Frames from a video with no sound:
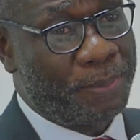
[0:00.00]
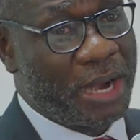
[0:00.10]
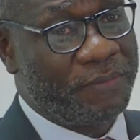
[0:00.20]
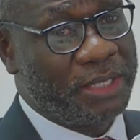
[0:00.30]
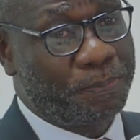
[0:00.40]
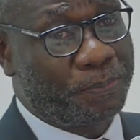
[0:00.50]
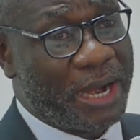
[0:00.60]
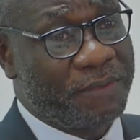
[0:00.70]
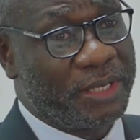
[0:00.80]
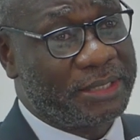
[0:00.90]

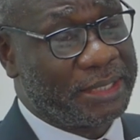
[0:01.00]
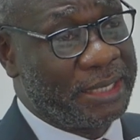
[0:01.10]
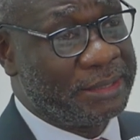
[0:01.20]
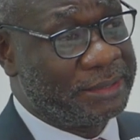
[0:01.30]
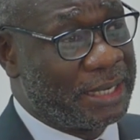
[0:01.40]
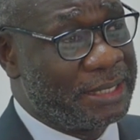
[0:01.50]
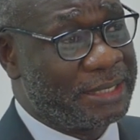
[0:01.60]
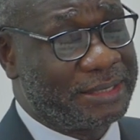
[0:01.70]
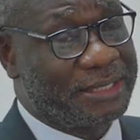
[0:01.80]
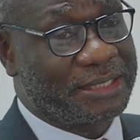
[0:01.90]
private and
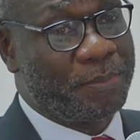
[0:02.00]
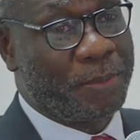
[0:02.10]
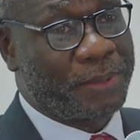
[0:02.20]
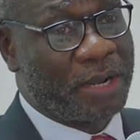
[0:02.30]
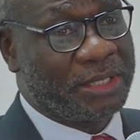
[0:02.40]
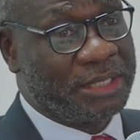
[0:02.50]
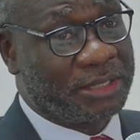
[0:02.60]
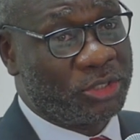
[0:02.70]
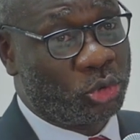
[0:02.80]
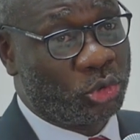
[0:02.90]
let's say semi-private
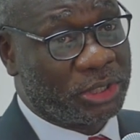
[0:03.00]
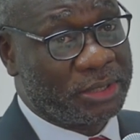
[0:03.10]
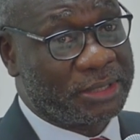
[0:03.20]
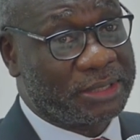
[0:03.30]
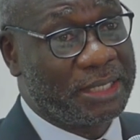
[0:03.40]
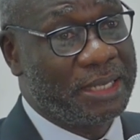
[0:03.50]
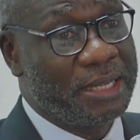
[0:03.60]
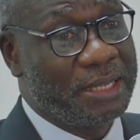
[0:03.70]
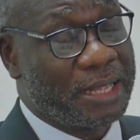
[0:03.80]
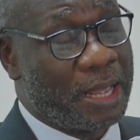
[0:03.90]
institutions.
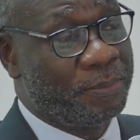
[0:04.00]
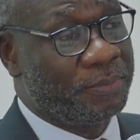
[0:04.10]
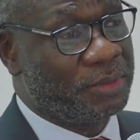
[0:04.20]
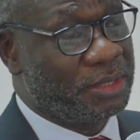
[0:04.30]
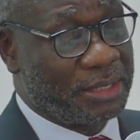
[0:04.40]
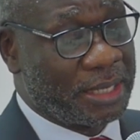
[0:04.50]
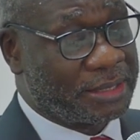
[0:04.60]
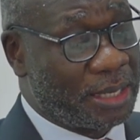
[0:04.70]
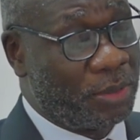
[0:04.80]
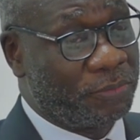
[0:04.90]
There are
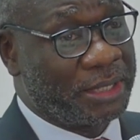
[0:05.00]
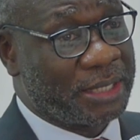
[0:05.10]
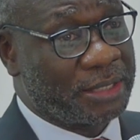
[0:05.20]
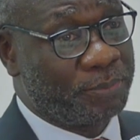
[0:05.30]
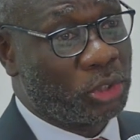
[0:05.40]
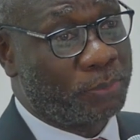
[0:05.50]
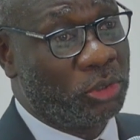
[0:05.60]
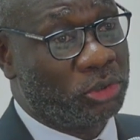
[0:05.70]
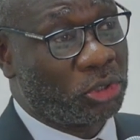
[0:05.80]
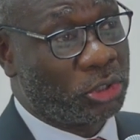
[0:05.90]
some
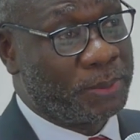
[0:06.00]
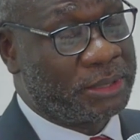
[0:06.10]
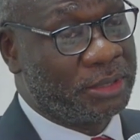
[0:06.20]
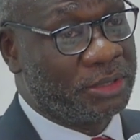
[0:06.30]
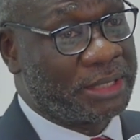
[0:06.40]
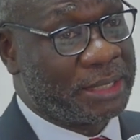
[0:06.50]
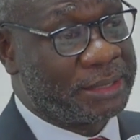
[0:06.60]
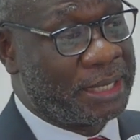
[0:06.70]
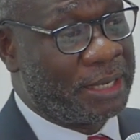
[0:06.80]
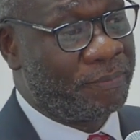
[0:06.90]
top-notch hospitals
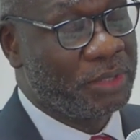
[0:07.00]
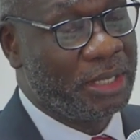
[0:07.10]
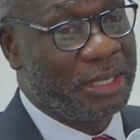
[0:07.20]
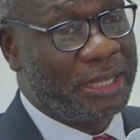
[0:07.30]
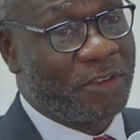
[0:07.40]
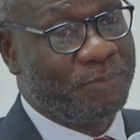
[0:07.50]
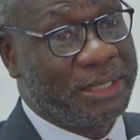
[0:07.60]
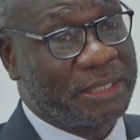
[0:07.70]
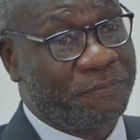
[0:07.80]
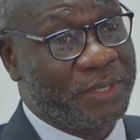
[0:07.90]
that are
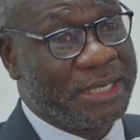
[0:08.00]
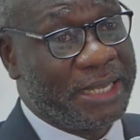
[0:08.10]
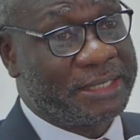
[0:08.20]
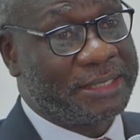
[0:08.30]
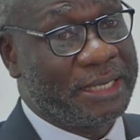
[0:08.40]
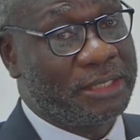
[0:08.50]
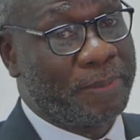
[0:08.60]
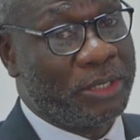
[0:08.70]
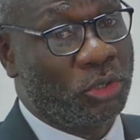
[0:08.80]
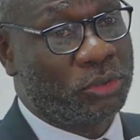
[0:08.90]
government affiliated
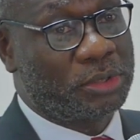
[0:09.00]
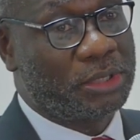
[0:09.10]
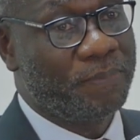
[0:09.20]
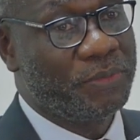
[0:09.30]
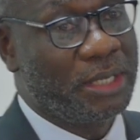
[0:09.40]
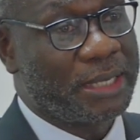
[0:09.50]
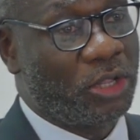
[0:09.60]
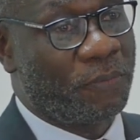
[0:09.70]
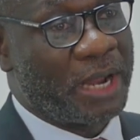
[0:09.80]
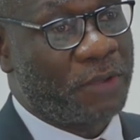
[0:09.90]
but not
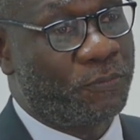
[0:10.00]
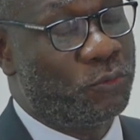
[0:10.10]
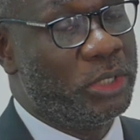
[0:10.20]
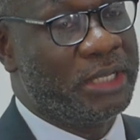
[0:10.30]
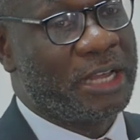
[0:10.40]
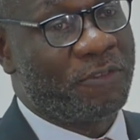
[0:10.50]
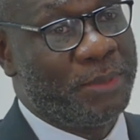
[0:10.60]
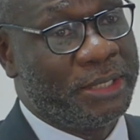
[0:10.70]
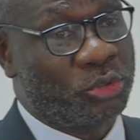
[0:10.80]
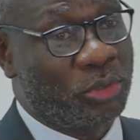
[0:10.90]
kind of like fully
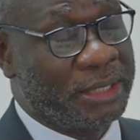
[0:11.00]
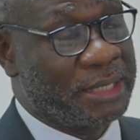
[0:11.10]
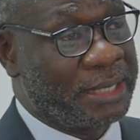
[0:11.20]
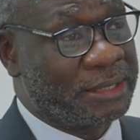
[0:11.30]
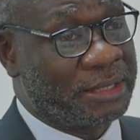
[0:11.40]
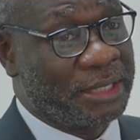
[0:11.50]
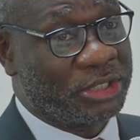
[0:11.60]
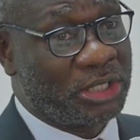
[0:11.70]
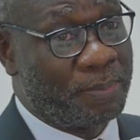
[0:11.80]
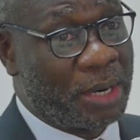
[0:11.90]
government run, like the
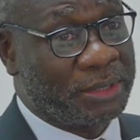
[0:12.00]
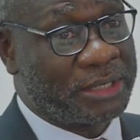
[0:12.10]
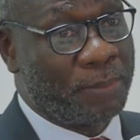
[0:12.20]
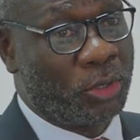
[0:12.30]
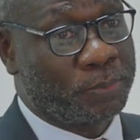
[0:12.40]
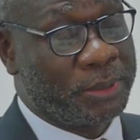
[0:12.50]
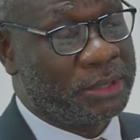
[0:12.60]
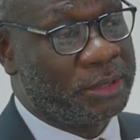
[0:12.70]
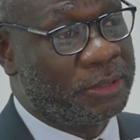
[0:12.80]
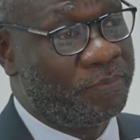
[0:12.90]
International Maritime
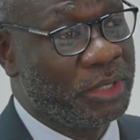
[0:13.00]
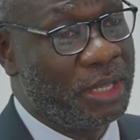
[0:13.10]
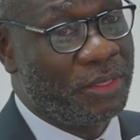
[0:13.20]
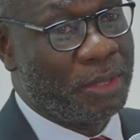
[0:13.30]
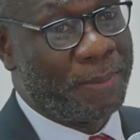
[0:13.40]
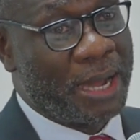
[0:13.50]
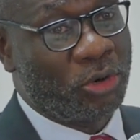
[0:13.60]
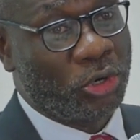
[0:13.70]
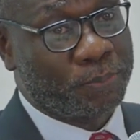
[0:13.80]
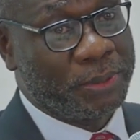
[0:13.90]
Hospital, the
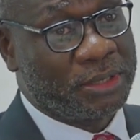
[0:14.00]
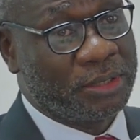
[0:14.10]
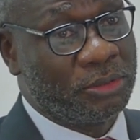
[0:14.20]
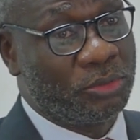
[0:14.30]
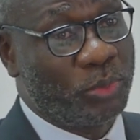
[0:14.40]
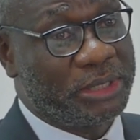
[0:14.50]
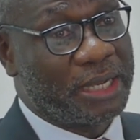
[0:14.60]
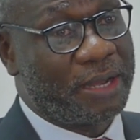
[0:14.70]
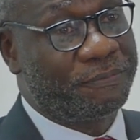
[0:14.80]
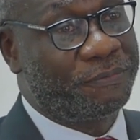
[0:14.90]
Bank Hospital, which
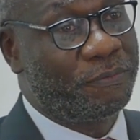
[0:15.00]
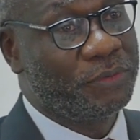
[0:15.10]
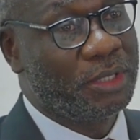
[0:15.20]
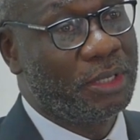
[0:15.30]
have